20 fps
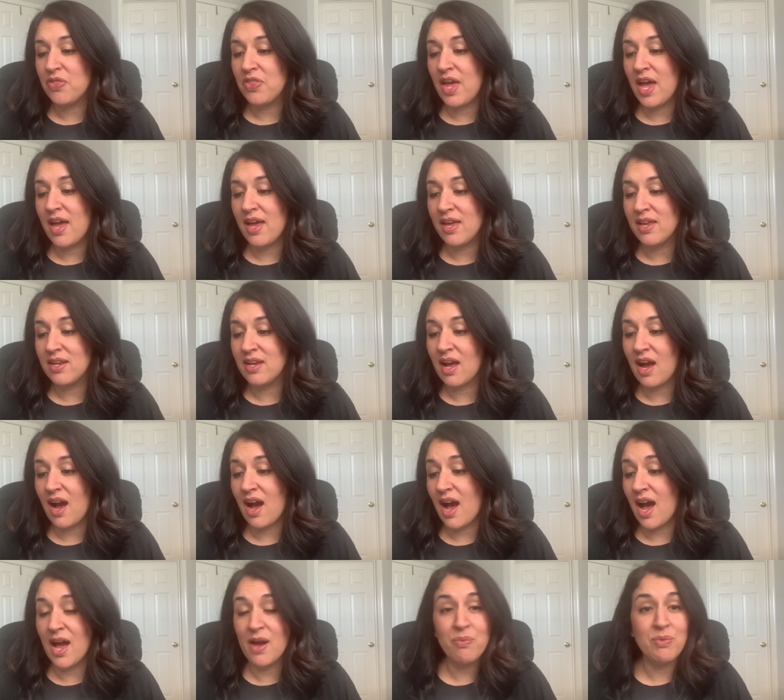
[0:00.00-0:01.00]
then
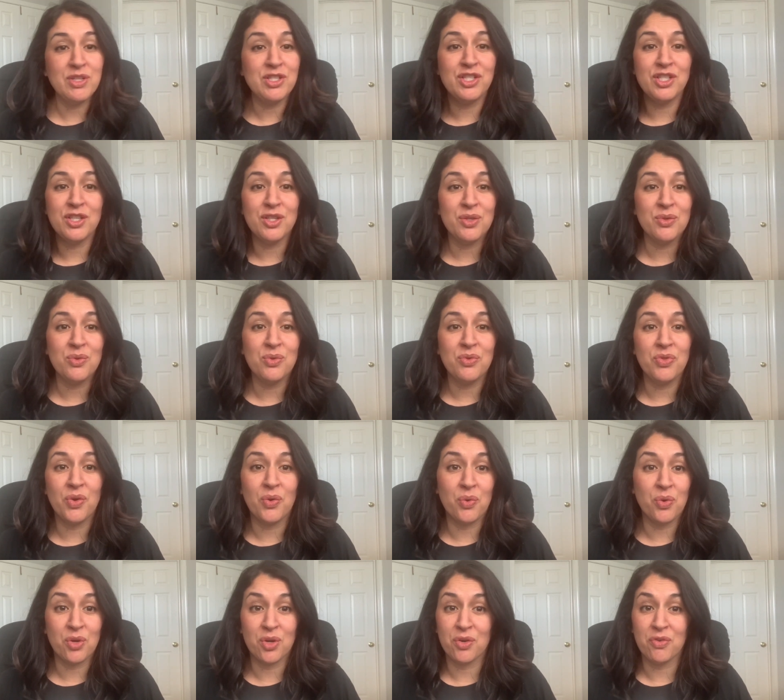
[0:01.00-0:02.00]
I would do the
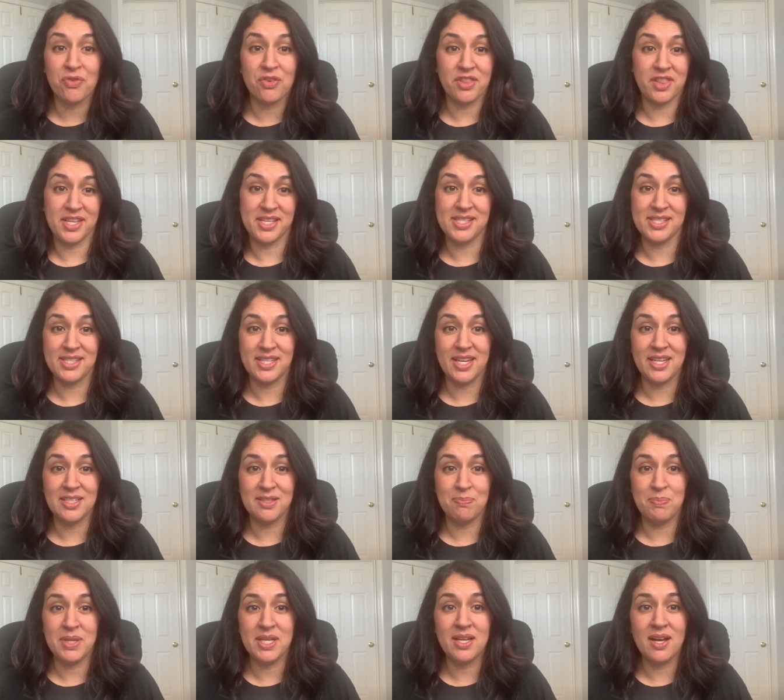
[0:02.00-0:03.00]
order of release
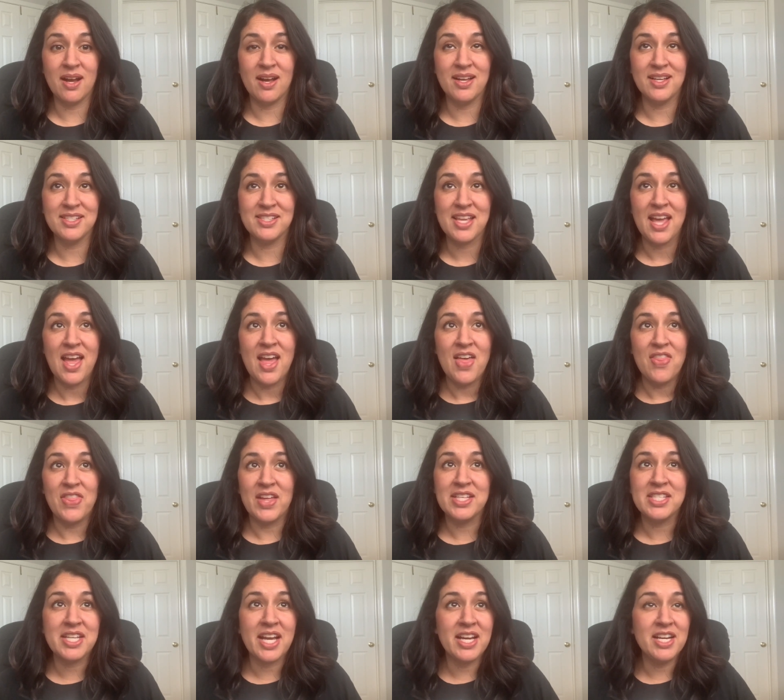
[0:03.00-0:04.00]
date because
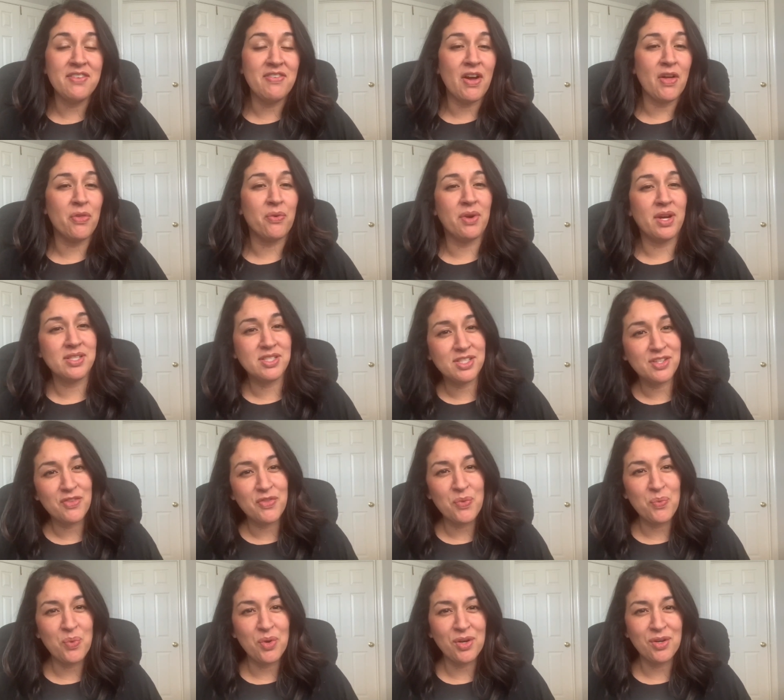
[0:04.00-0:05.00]
that's kind of how the rest of
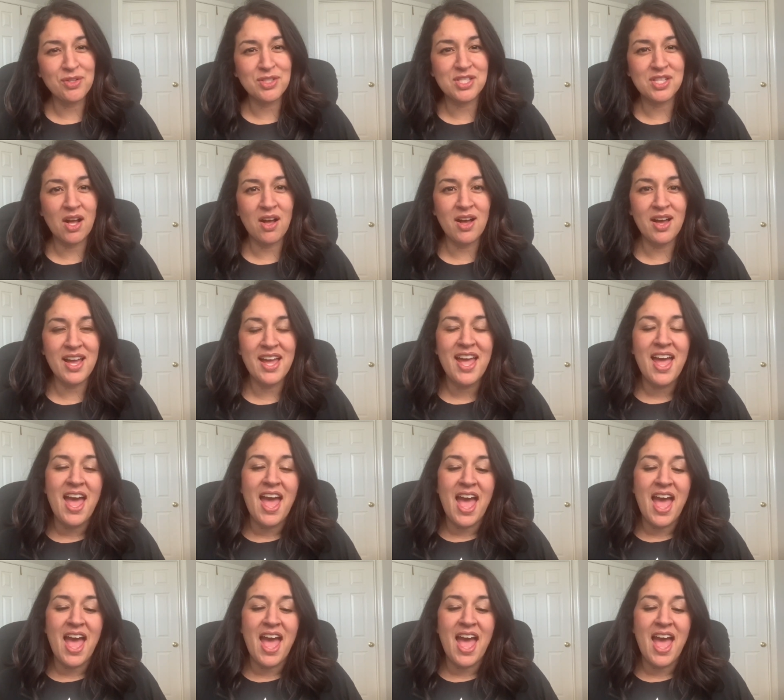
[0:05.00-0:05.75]
the world saw it.